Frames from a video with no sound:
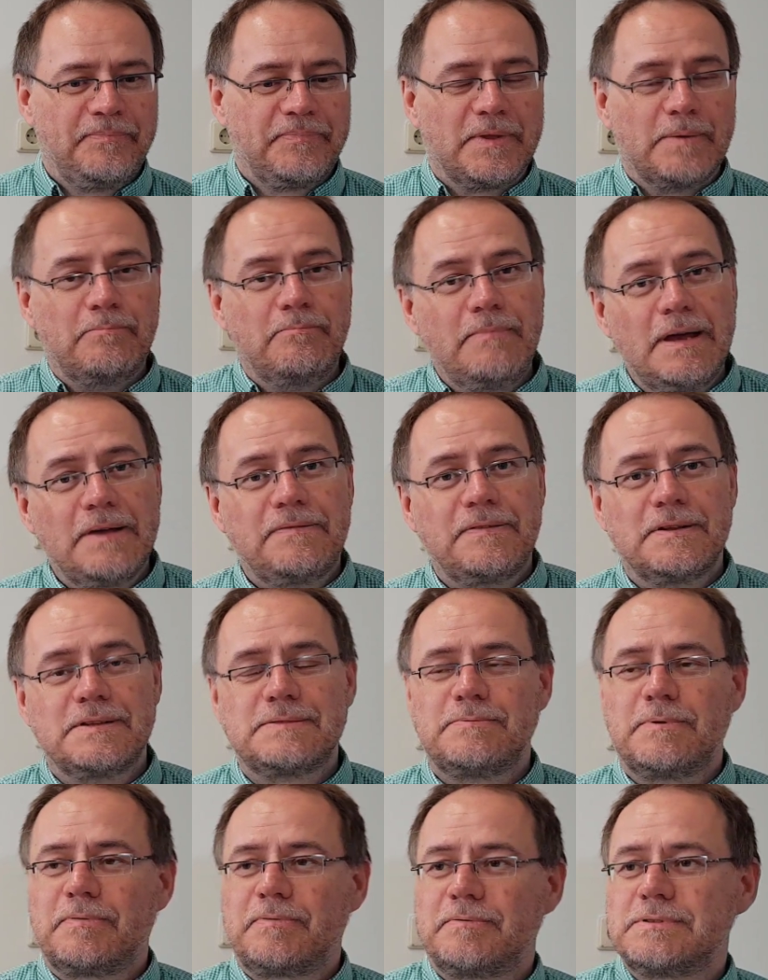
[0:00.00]
the methods
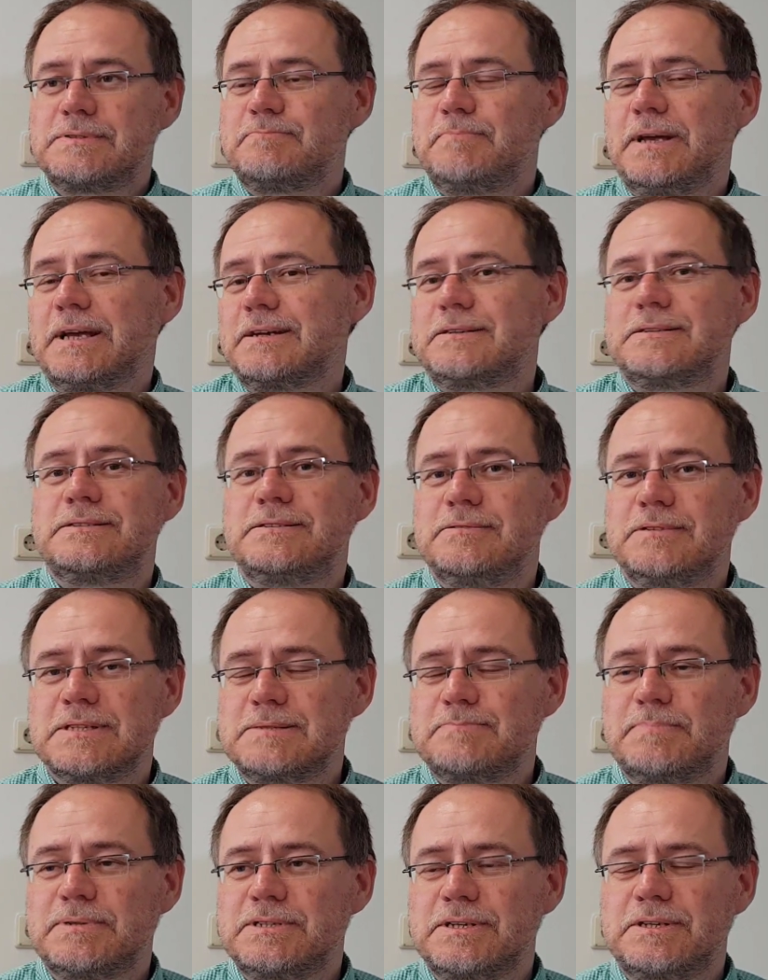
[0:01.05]
with respect to this
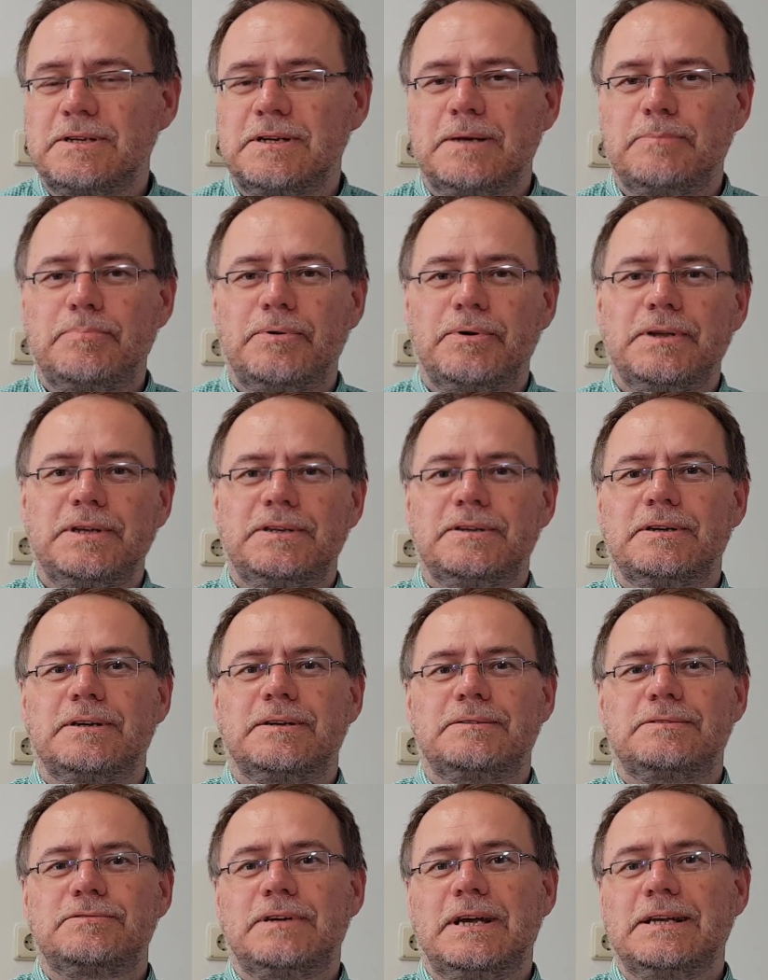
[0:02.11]
particular point you're
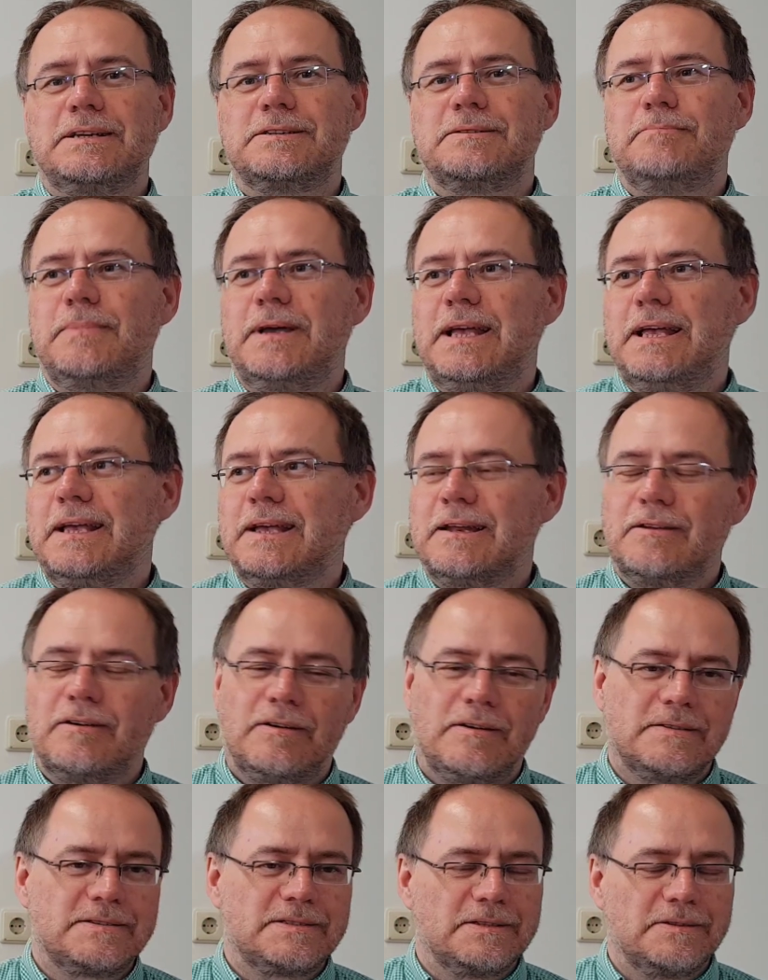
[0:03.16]
trying to make, and
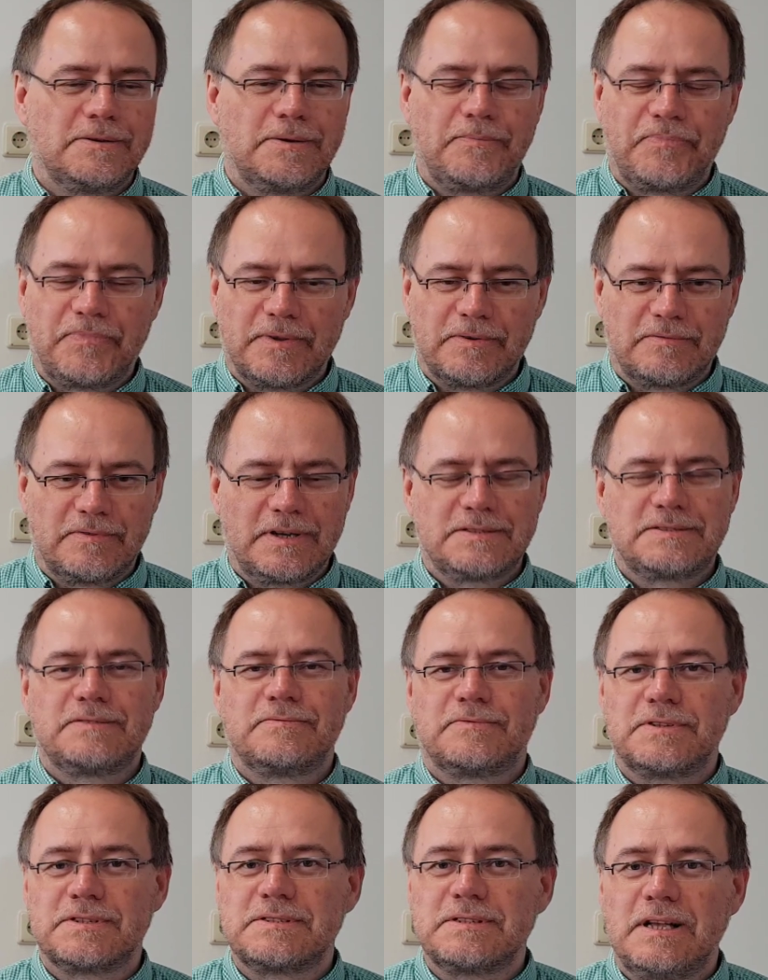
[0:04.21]
also the res-
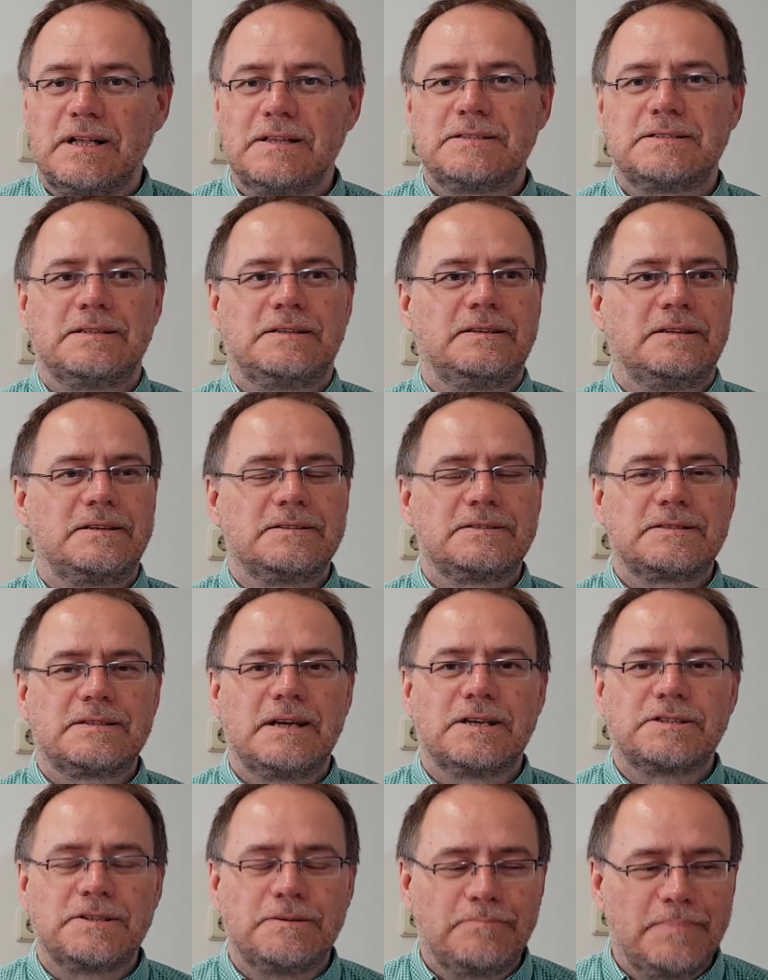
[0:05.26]
results in the
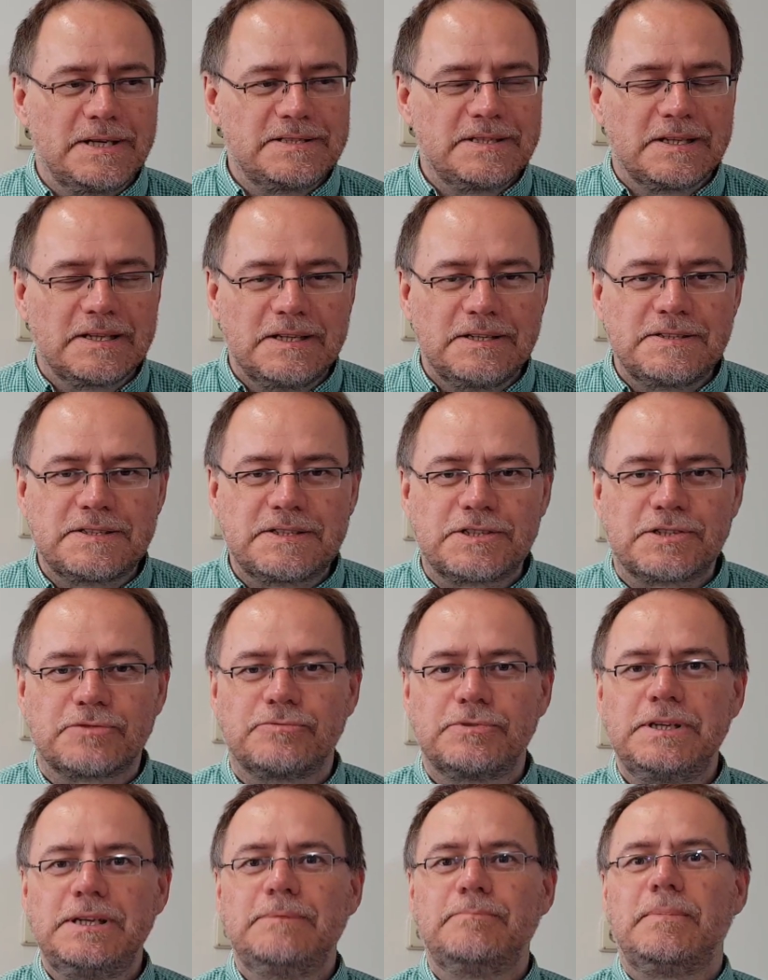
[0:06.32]
discussion, basically
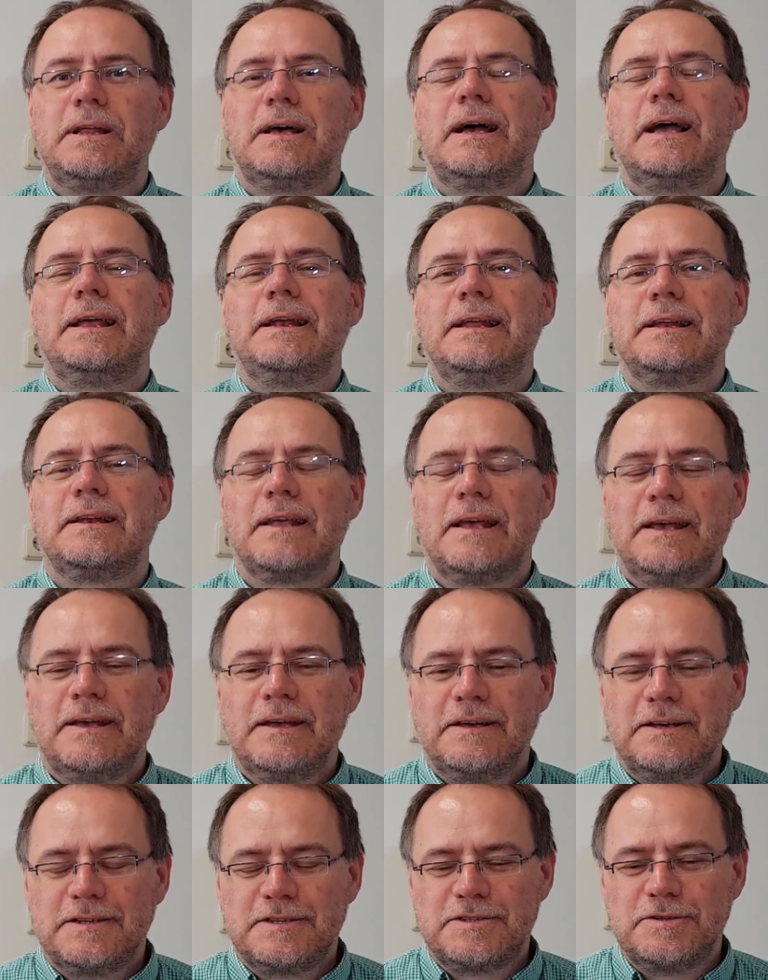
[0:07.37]
streamline it
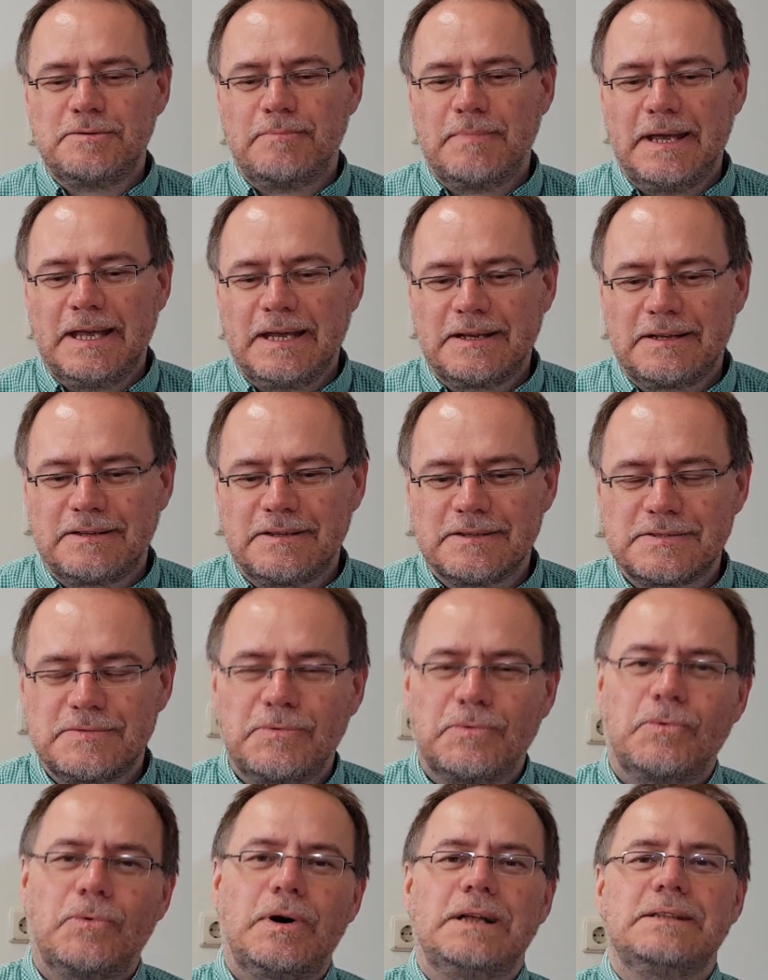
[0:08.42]
to make this
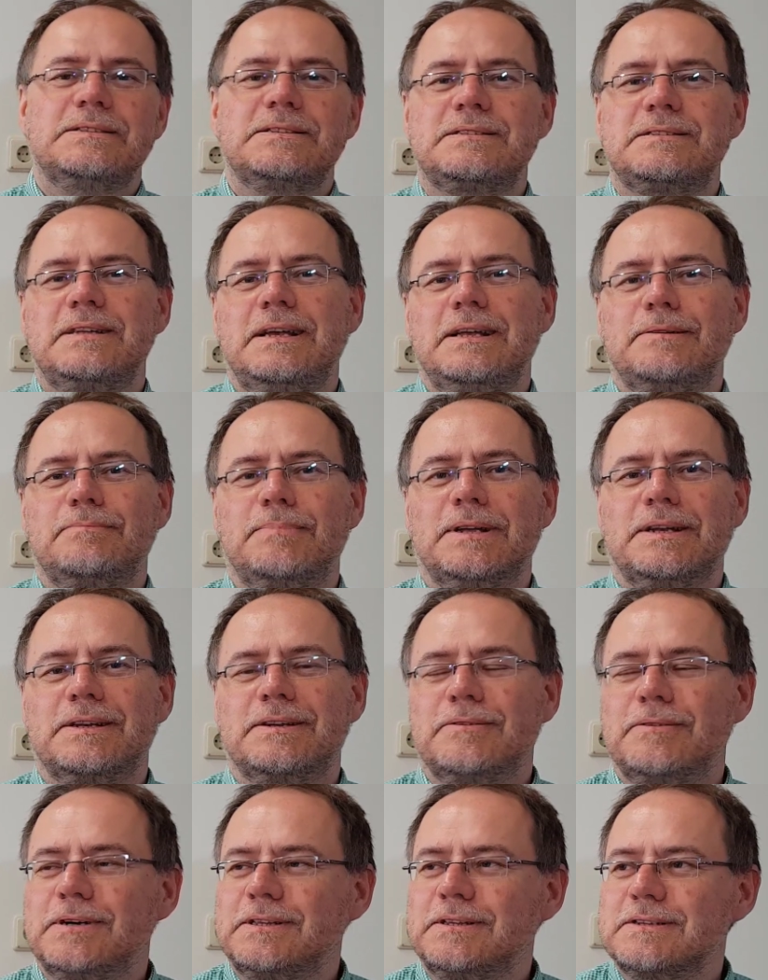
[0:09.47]
one statement
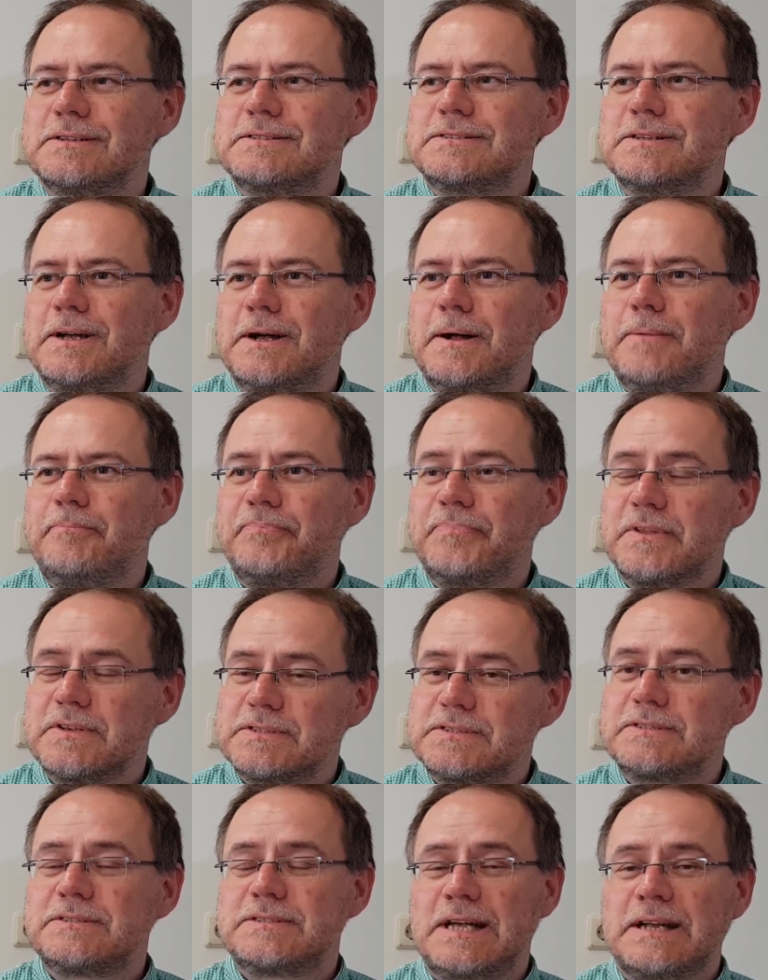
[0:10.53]
or this, um,
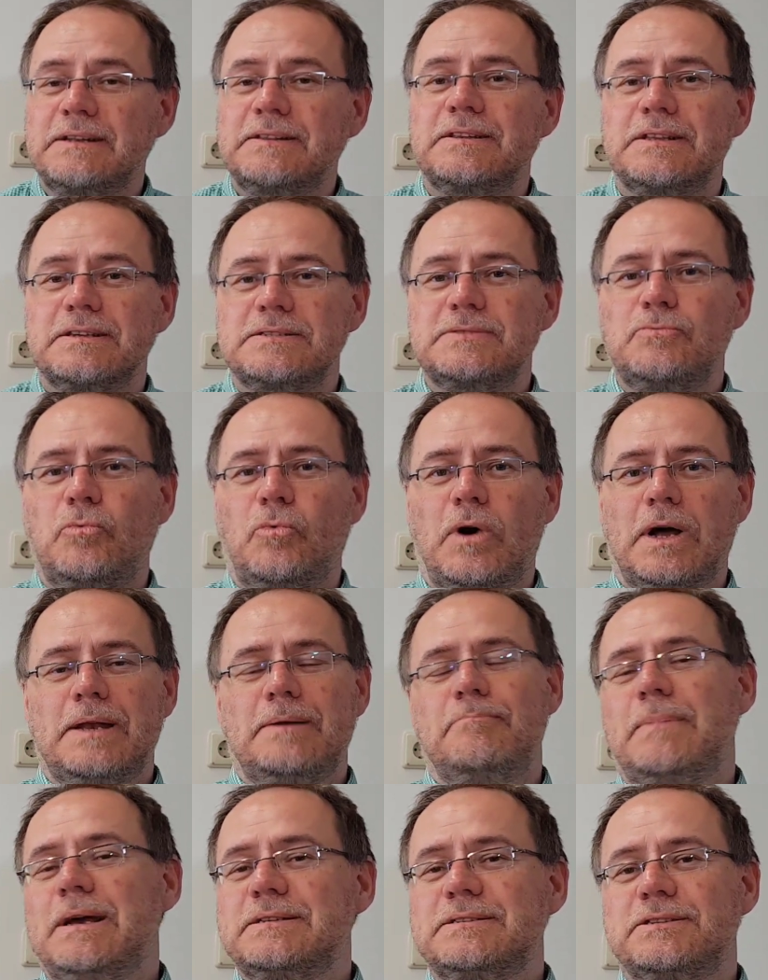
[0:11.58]
this send this
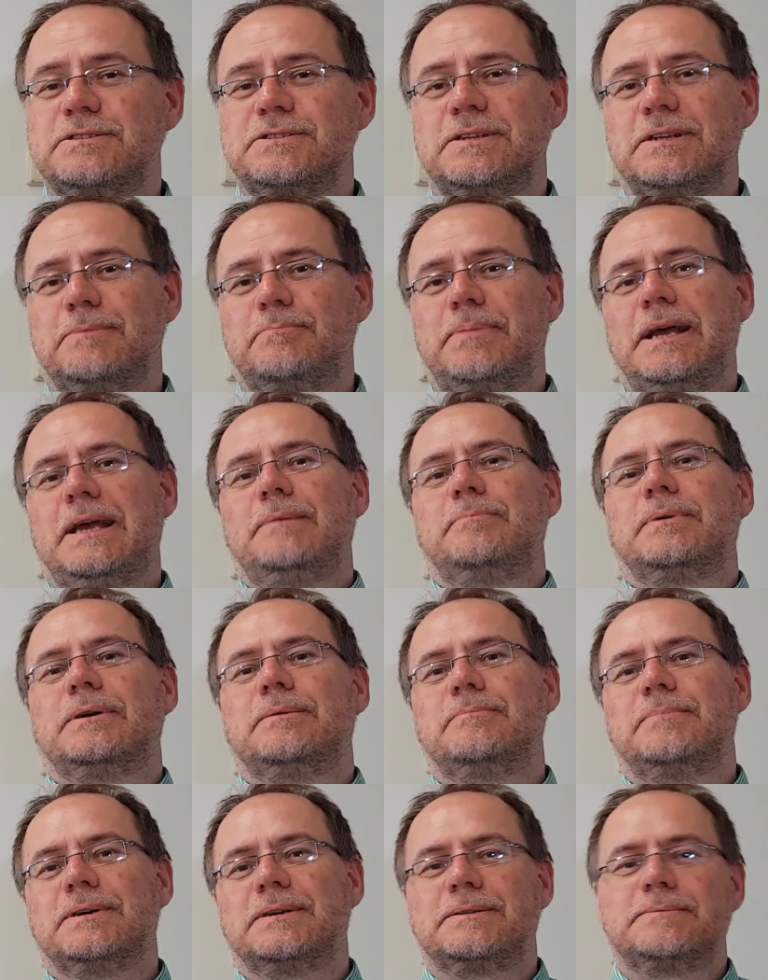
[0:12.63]
one message in the paper.
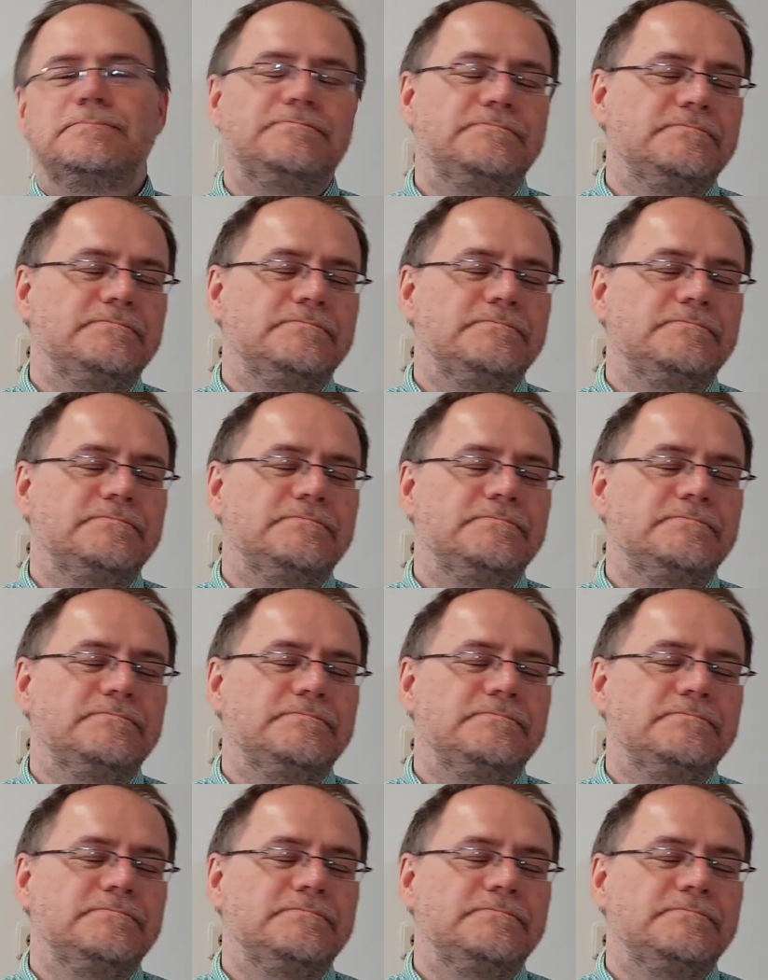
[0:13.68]
But